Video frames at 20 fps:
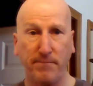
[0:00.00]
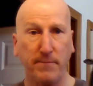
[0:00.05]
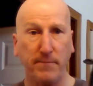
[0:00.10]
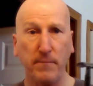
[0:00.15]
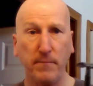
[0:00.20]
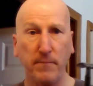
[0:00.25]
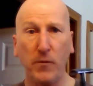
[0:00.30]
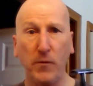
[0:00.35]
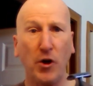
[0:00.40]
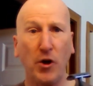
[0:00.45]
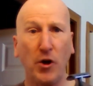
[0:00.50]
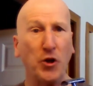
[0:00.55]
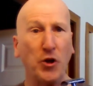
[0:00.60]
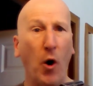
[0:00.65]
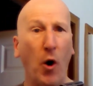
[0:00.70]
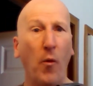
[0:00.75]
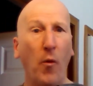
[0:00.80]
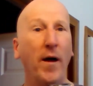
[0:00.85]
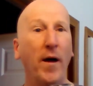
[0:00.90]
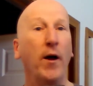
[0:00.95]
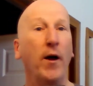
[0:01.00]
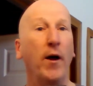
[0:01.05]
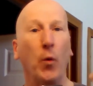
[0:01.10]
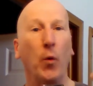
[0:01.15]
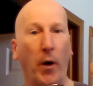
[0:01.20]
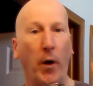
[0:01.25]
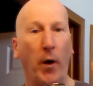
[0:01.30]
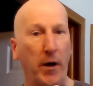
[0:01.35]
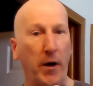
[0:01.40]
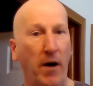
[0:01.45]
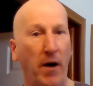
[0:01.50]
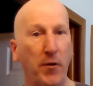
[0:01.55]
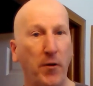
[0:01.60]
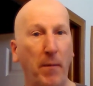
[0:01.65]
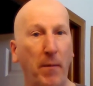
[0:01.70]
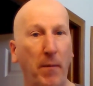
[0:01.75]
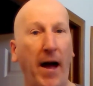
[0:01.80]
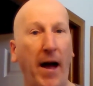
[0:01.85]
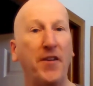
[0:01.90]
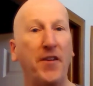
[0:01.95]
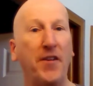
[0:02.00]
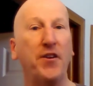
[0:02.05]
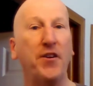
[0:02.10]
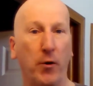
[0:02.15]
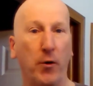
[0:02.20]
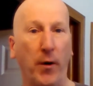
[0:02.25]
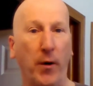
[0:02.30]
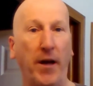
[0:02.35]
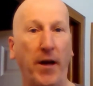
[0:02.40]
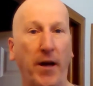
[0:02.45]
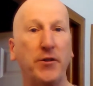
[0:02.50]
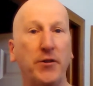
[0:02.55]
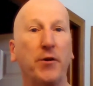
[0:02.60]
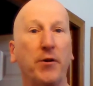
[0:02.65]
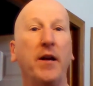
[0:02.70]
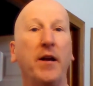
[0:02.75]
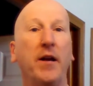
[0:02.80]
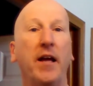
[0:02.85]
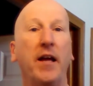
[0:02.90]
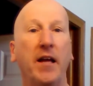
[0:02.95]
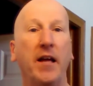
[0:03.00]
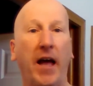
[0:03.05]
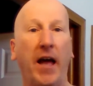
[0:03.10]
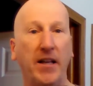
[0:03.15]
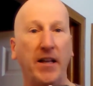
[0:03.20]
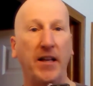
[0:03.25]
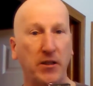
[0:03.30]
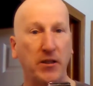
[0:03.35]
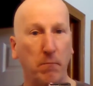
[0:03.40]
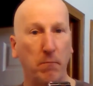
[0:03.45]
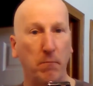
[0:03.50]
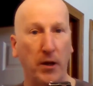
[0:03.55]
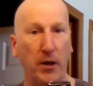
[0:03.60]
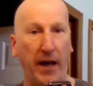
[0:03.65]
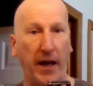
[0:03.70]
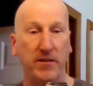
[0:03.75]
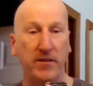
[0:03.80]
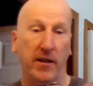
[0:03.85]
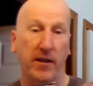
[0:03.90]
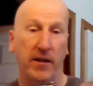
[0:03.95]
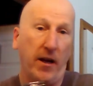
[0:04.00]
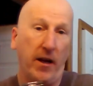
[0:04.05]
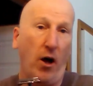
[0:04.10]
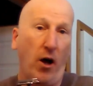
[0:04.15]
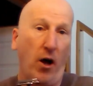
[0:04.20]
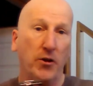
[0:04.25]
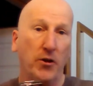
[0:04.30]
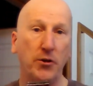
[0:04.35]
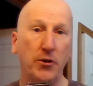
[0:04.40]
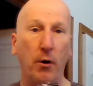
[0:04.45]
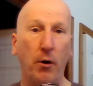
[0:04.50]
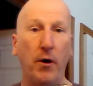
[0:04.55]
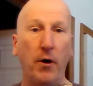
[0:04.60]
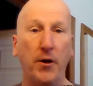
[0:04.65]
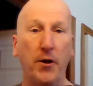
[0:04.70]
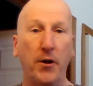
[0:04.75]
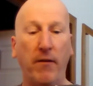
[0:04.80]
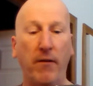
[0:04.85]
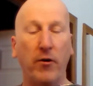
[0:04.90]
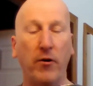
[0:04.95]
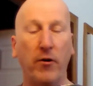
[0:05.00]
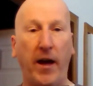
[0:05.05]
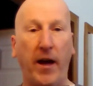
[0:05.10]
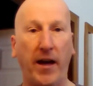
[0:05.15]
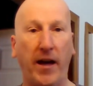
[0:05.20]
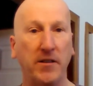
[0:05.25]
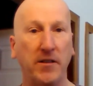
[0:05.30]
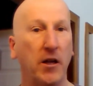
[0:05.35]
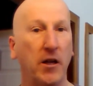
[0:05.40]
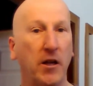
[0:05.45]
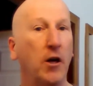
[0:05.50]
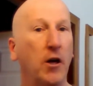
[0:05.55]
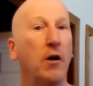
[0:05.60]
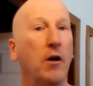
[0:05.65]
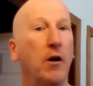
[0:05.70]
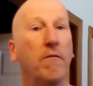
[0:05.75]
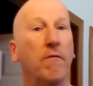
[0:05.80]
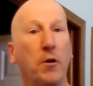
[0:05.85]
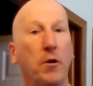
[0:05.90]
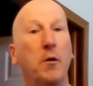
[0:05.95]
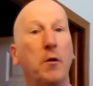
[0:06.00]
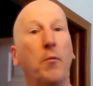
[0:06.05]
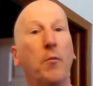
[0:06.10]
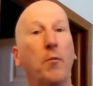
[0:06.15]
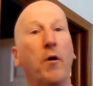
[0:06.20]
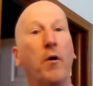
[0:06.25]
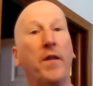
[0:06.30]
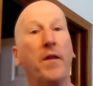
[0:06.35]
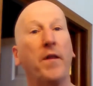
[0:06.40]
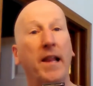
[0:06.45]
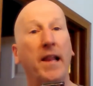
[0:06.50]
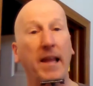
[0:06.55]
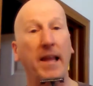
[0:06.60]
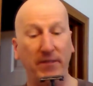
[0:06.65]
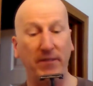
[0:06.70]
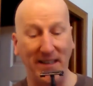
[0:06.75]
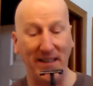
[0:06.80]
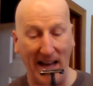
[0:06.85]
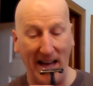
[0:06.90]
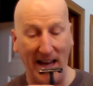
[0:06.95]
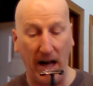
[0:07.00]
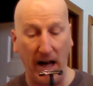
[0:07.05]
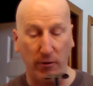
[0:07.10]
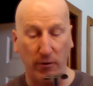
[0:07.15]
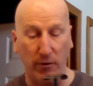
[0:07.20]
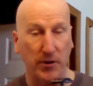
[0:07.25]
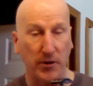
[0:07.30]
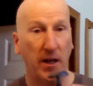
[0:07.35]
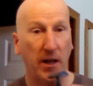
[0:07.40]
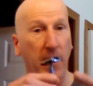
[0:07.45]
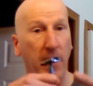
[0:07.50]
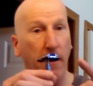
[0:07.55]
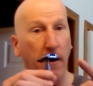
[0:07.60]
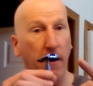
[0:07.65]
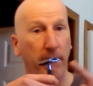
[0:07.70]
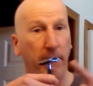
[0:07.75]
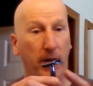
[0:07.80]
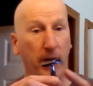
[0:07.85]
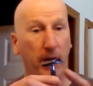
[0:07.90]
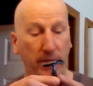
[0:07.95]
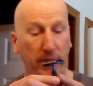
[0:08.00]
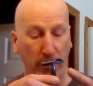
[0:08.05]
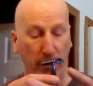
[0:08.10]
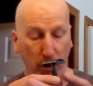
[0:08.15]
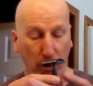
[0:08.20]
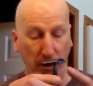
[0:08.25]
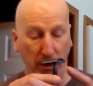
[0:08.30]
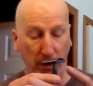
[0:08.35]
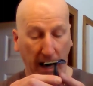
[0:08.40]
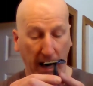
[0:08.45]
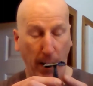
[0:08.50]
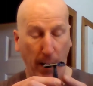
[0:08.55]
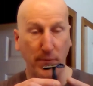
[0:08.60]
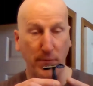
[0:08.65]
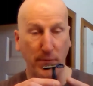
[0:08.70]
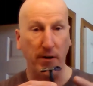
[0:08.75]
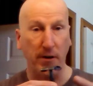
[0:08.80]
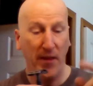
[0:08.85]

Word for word: So right off the bat, you got a razor and some blades and also a travel case for a little more than $11. A very, very good option.